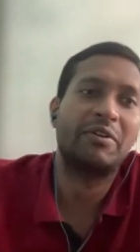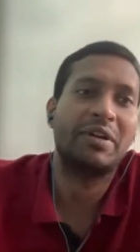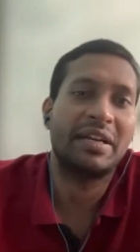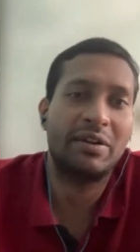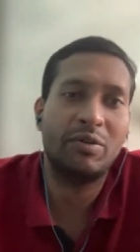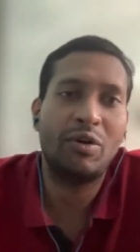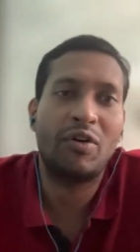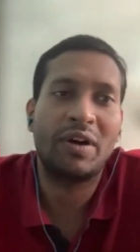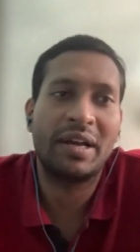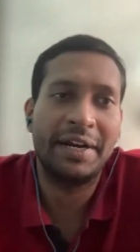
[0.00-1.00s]
out and no
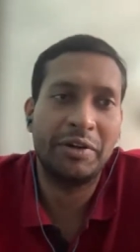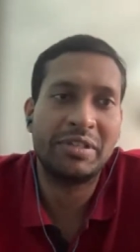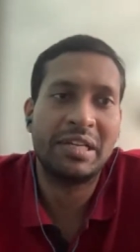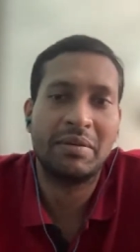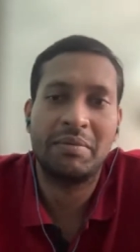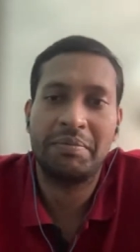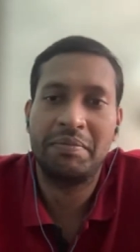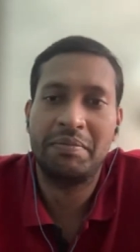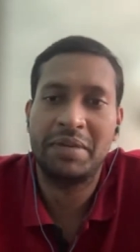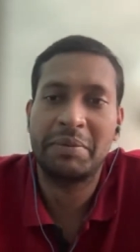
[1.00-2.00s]
longer hydrogel
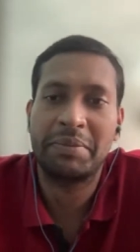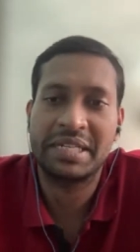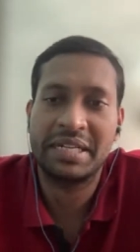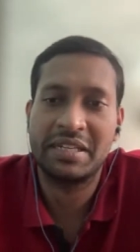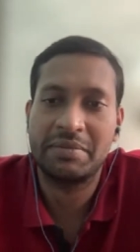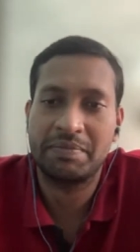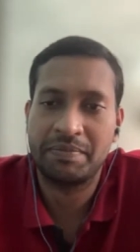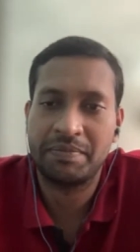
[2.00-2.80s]
being present there.